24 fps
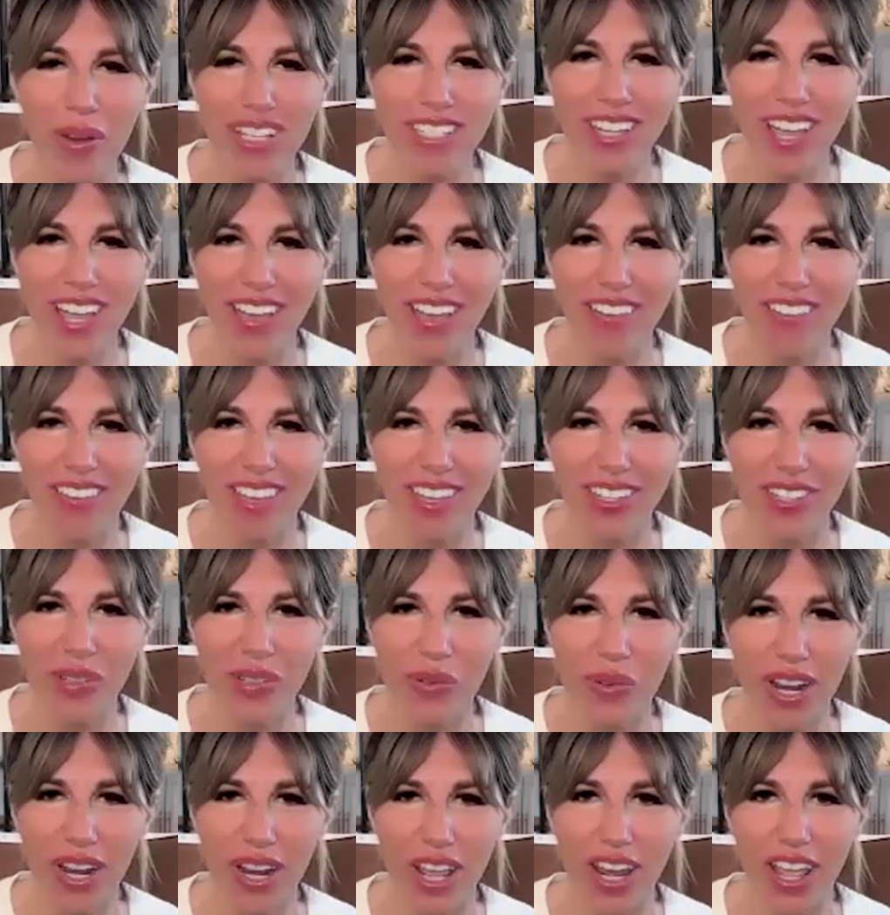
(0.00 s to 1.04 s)
we dive into
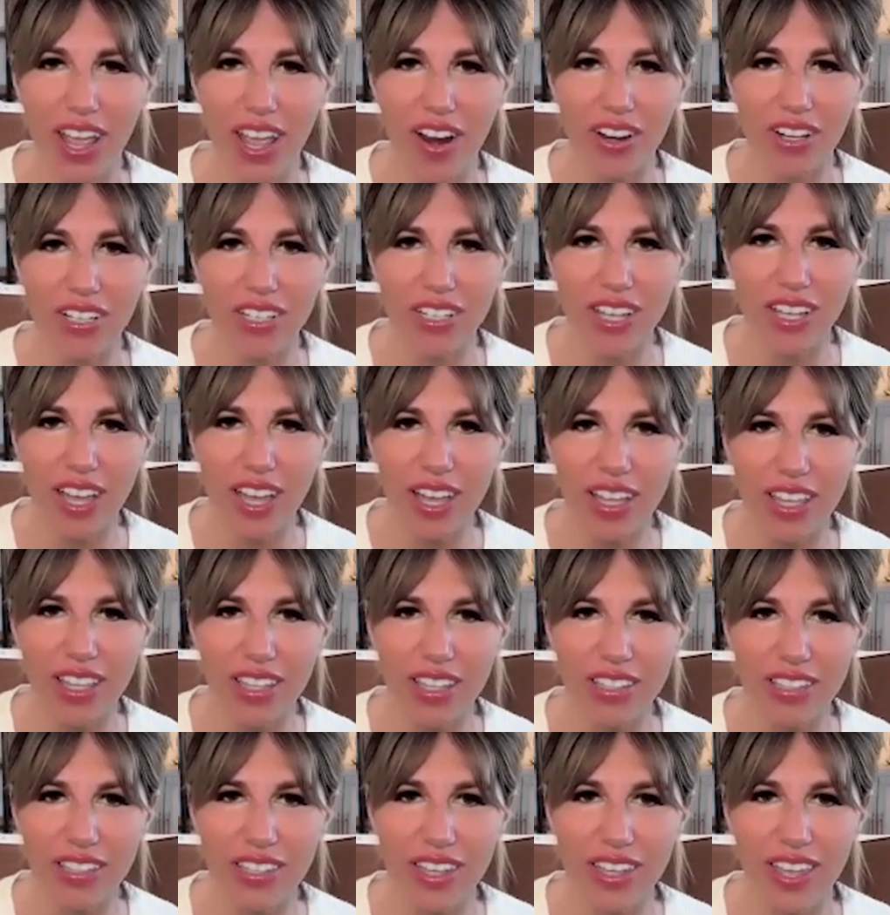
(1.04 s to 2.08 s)
what NAR
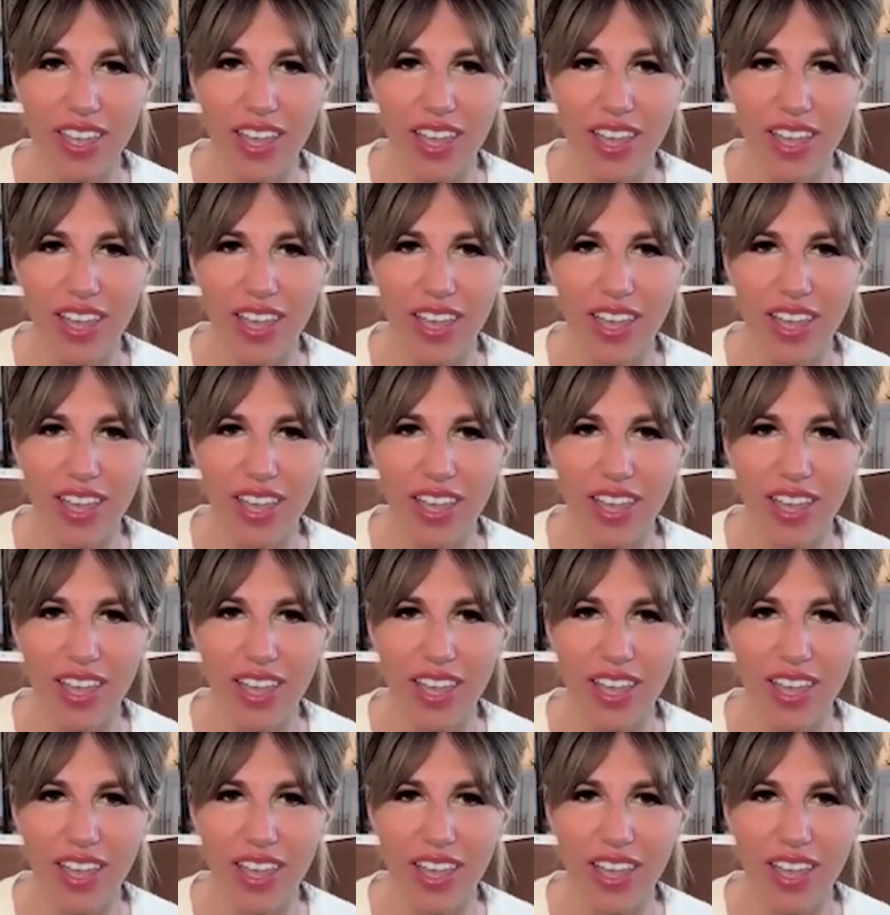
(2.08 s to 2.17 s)
does,